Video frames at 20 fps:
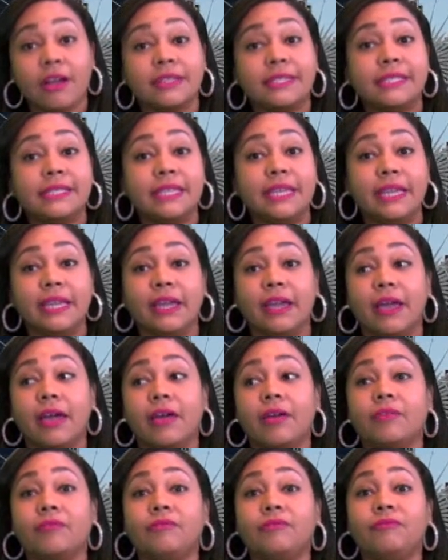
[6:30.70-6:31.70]
seeing
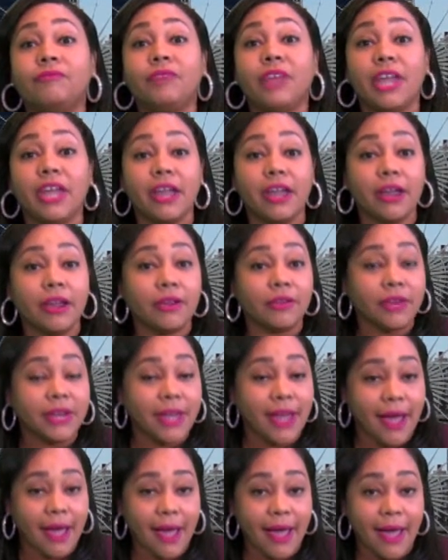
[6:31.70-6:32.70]
a very
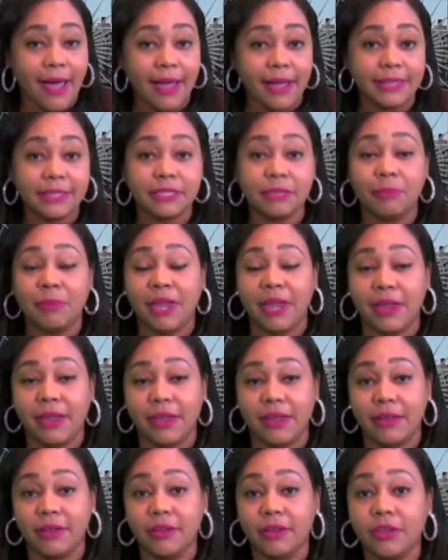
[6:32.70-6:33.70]
high
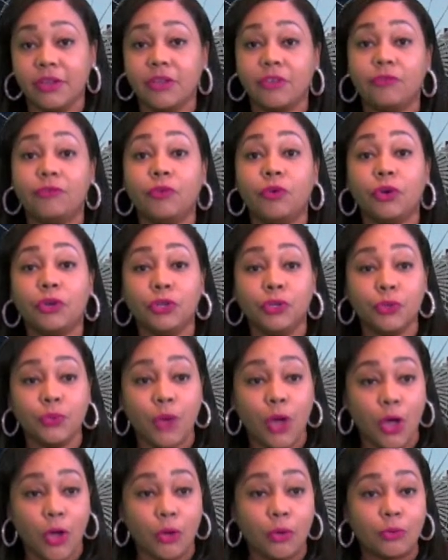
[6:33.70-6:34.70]
demand for new
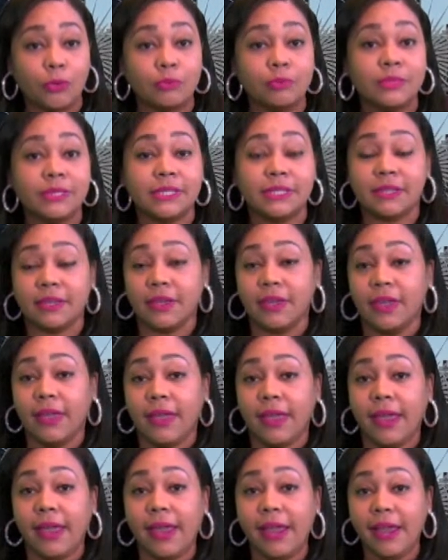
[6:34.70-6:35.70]
homes.
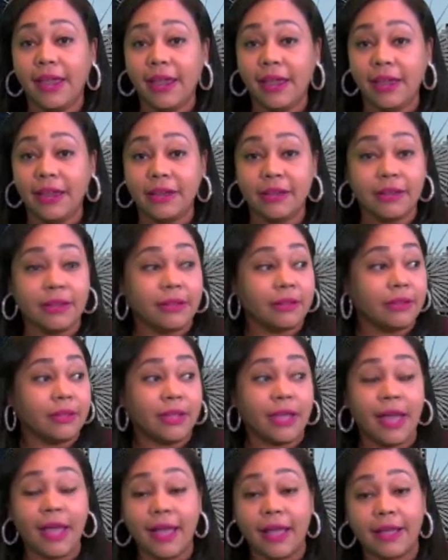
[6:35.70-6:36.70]
And
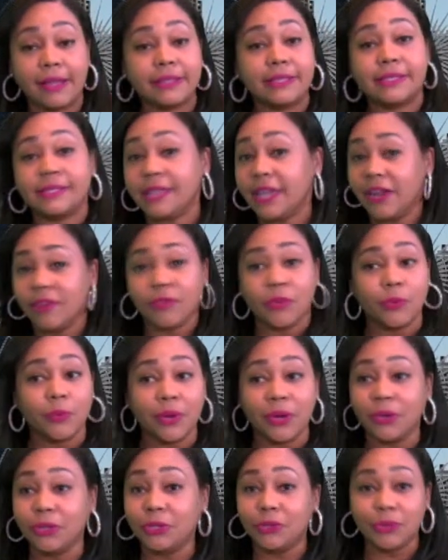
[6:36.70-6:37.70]
guys,
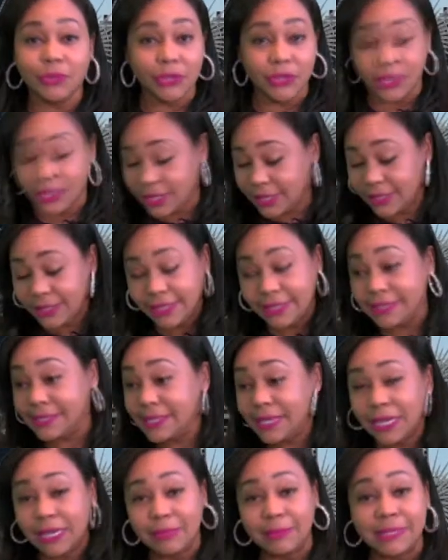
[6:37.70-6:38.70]
everywhere you look, it
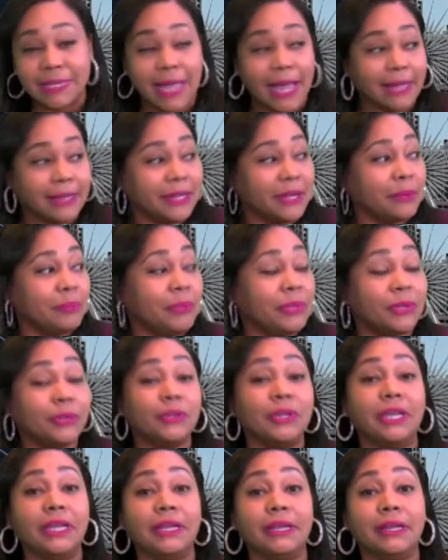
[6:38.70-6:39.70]
seems like they're
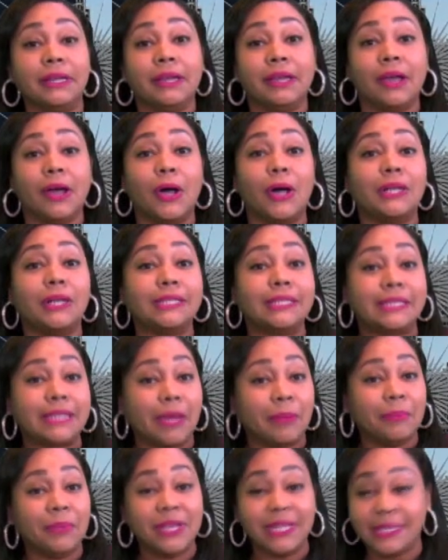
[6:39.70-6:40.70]
building on
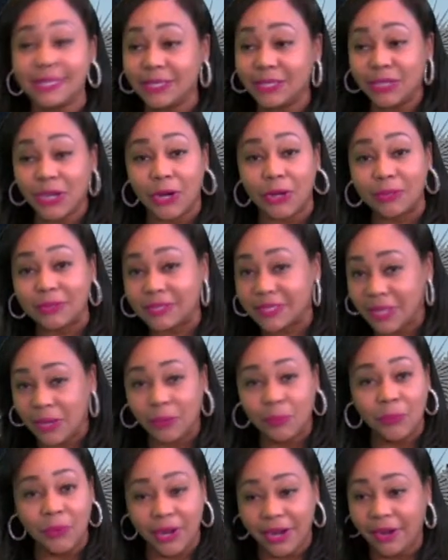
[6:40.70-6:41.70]
some piece of dirt
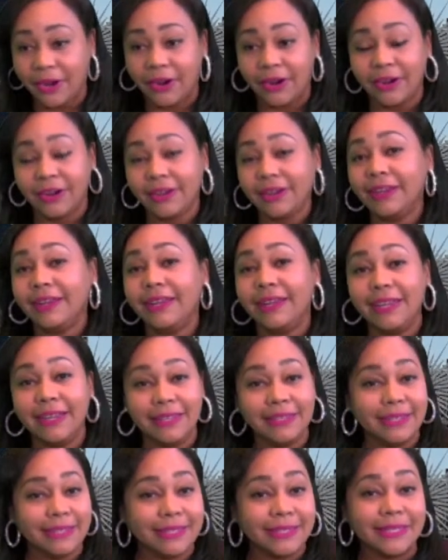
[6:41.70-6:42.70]
somewhere
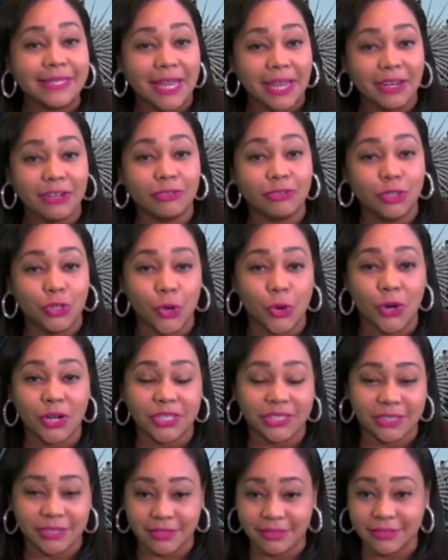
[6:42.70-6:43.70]
in this state of
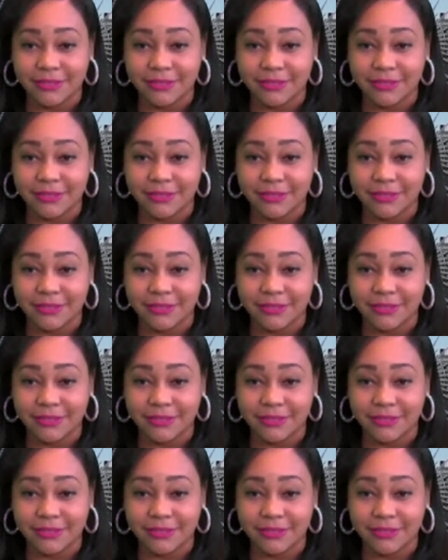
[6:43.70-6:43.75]
Georgia,